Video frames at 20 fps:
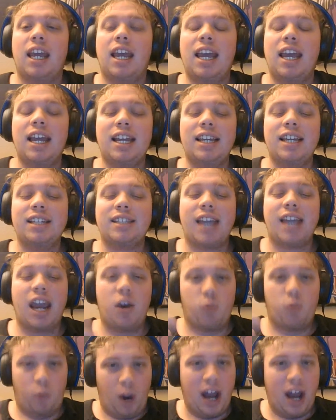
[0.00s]
it is
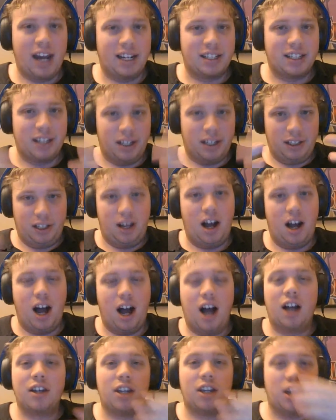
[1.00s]
a right, a
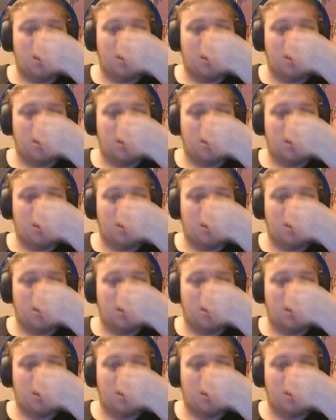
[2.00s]
law,